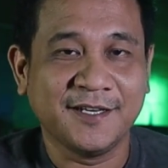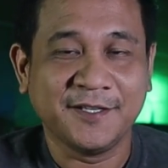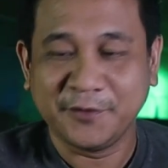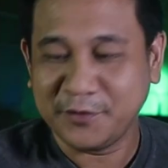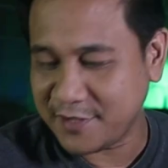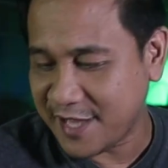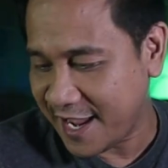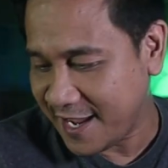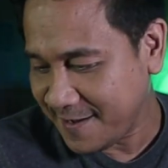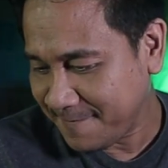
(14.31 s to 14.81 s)

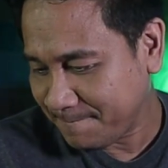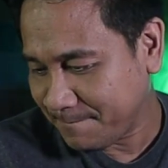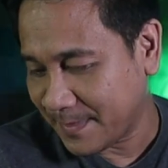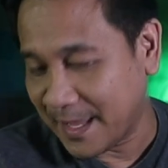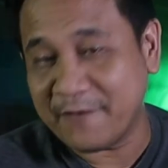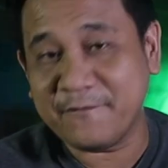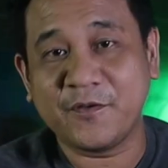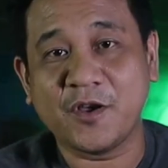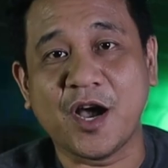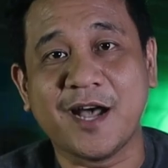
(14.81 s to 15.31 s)
Today,
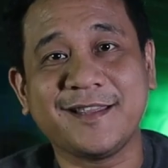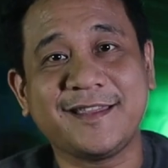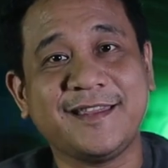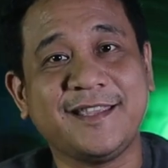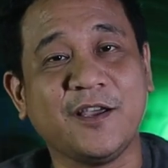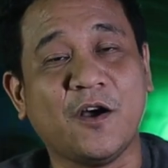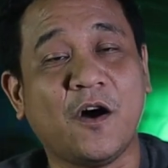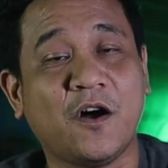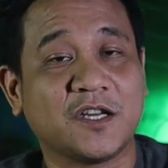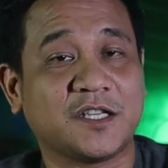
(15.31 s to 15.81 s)
I've got
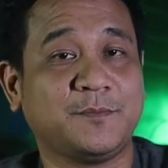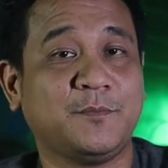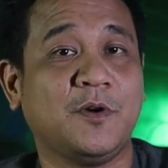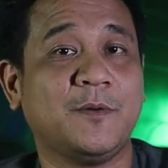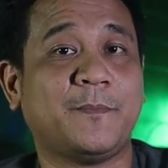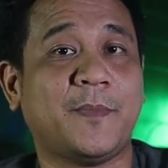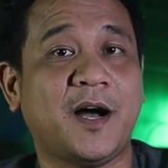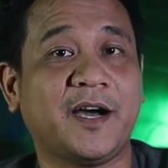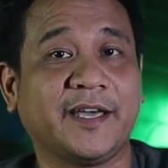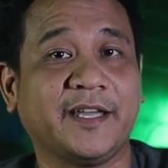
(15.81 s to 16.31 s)
the
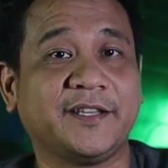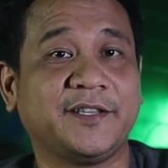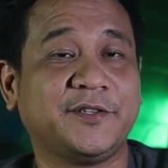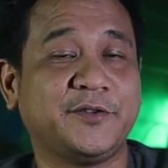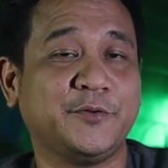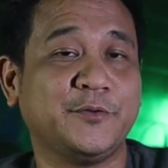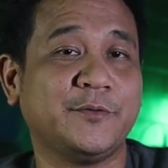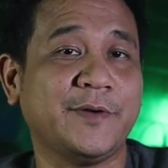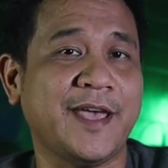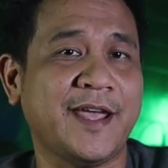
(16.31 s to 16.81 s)
Osmo Pocket
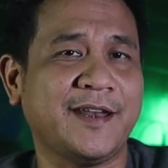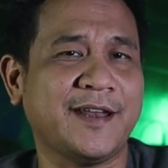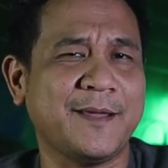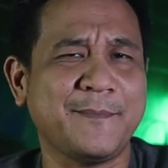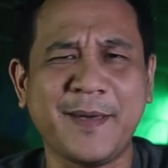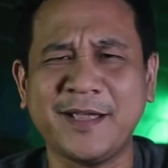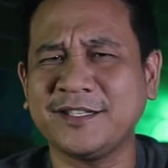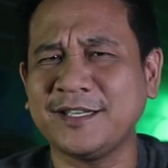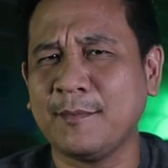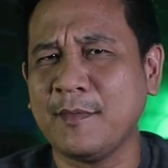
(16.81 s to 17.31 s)
2 and I
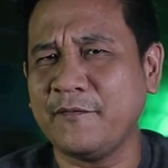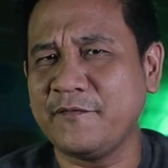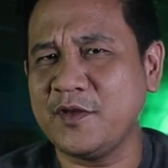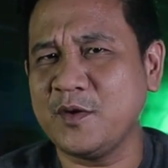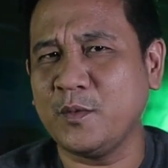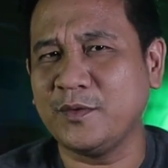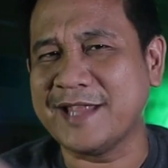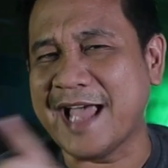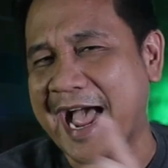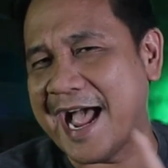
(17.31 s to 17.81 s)
bet some of you
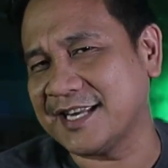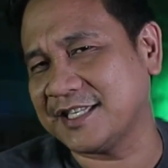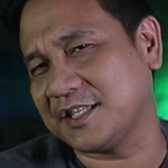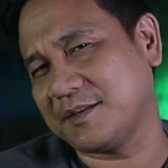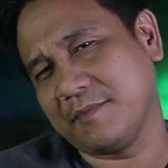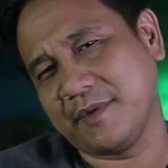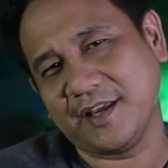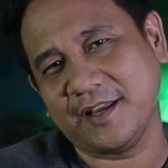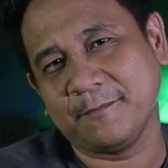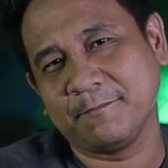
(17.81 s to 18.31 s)
would
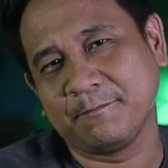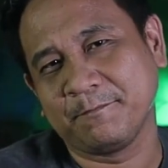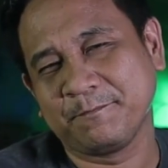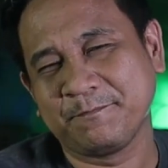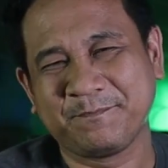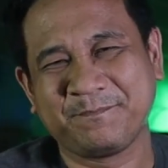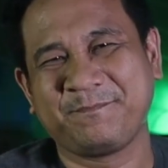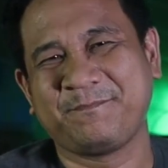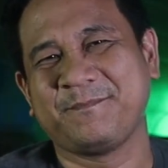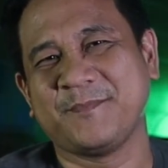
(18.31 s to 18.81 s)
ask me,
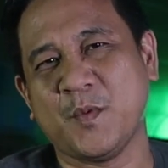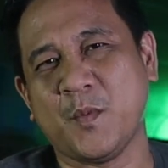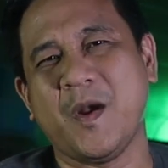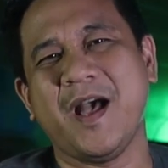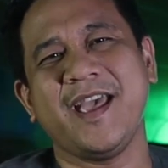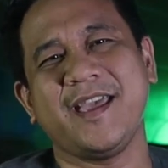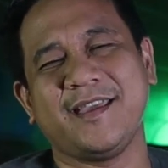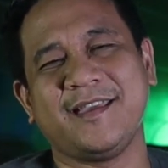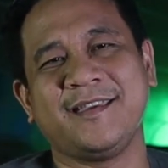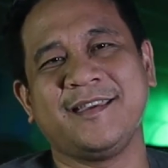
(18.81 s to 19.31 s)

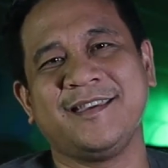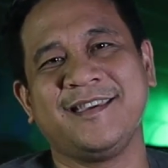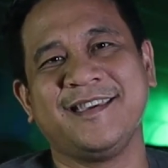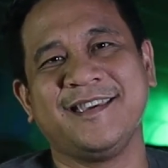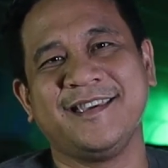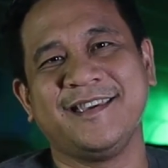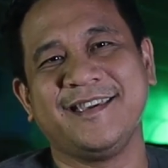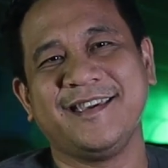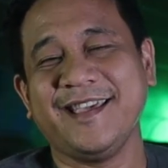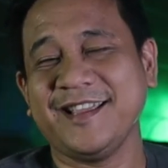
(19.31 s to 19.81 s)
why?
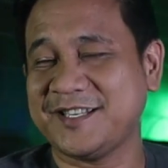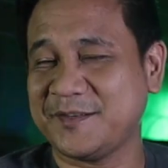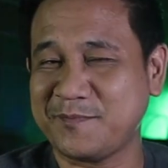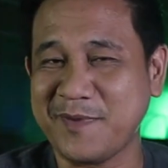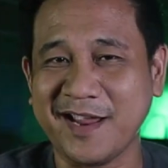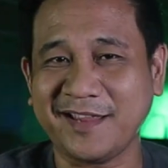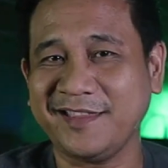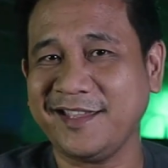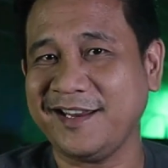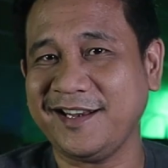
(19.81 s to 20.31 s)
It's
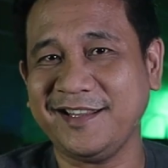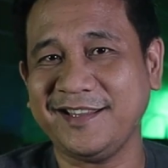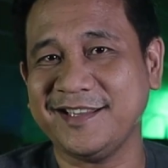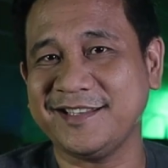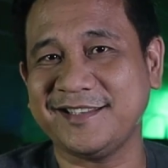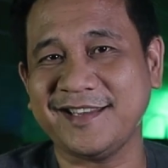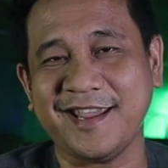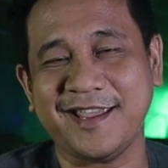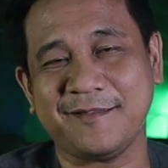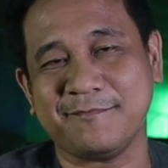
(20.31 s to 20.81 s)
practically the
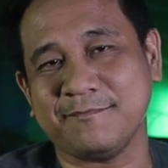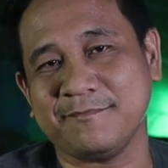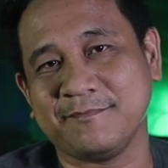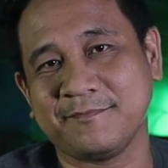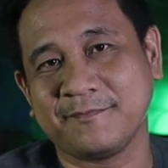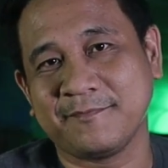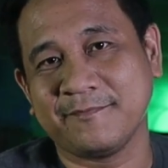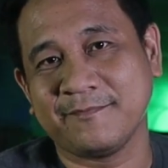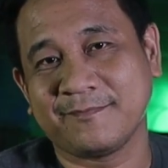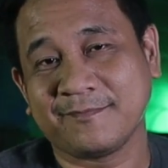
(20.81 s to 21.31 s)
same.
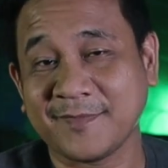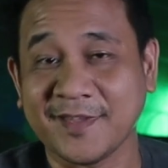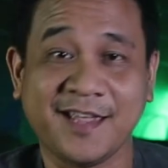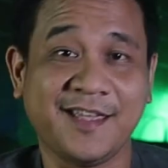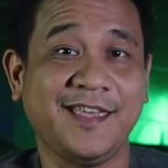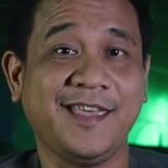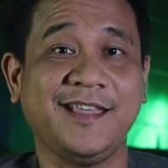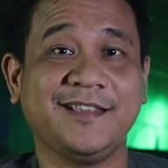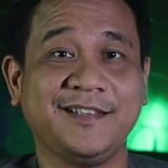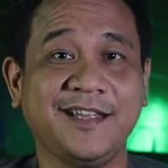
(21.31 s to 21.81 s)

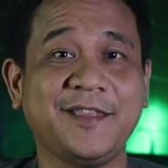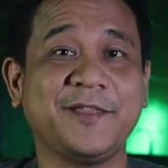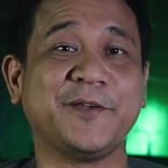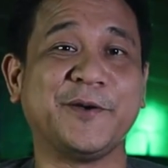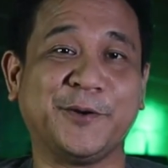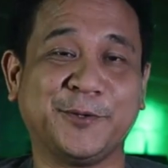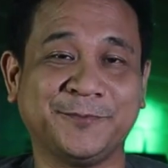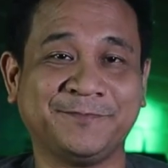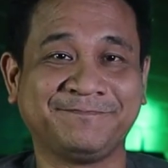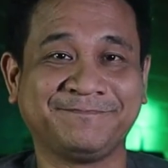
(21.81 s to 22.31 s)
Is it
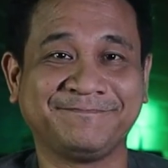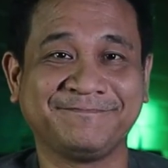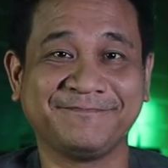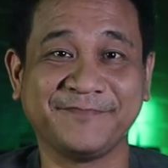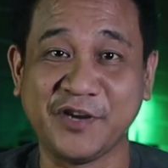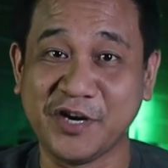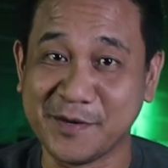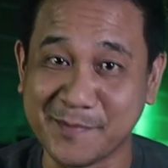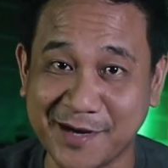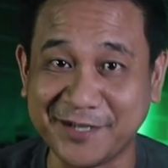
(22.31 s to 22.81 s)
though?
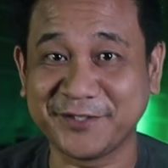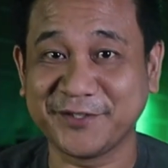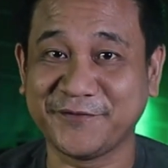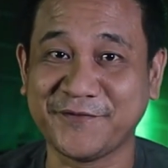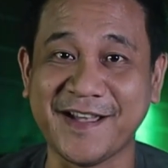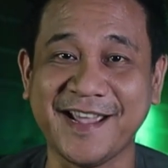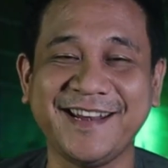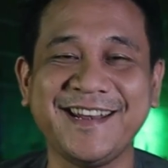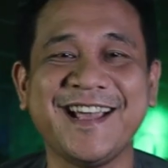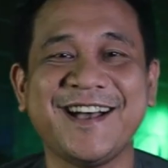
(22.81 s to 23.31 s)
You're about to
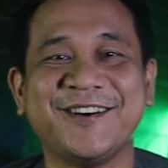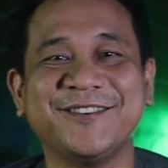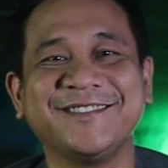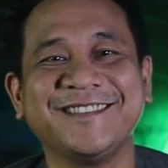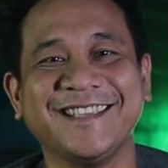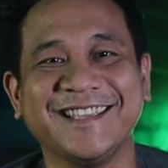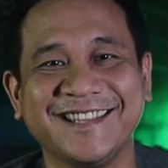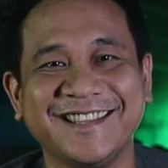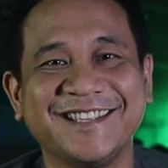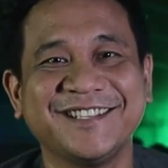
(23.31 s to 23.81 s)
find
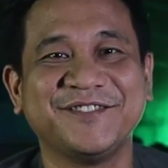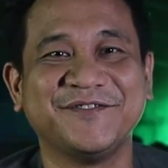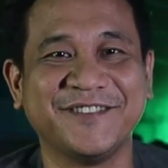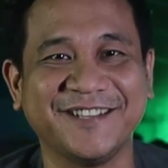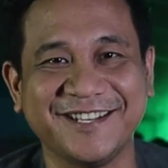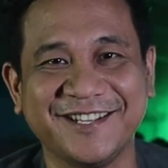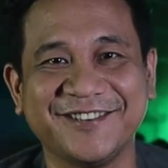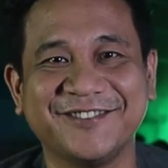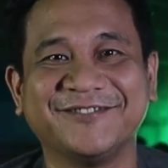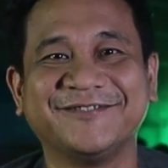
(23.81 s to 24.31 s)
out in this
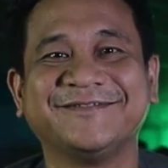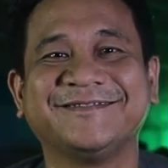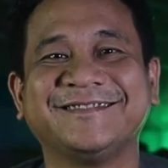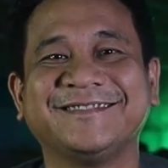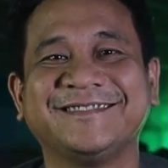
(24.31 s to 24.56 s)
video.